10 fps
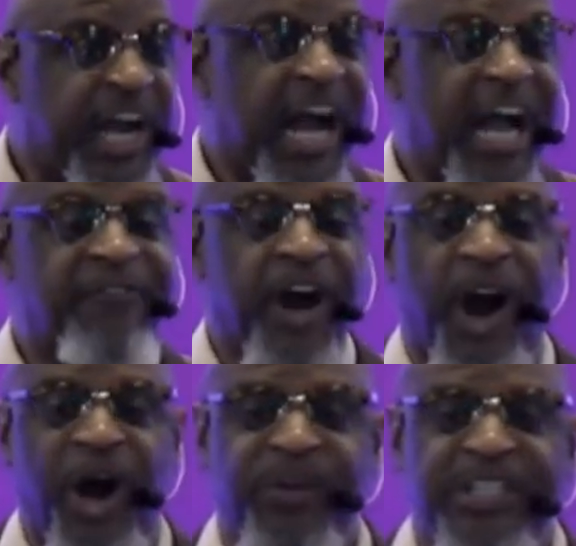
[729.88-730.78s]
I've
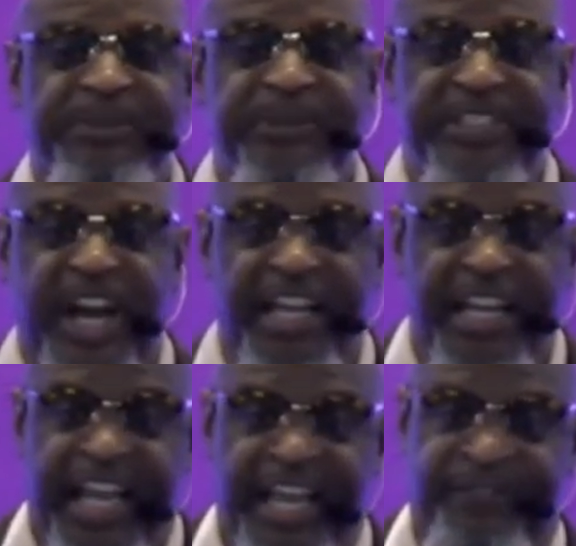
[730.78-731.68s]
always been taught,
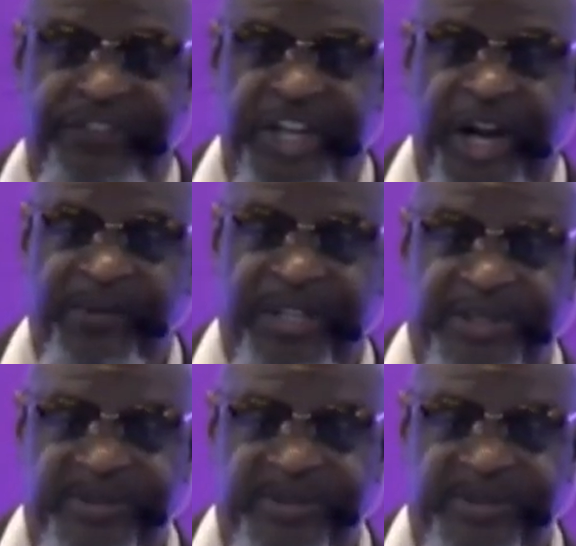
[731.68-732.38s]
if you're not where you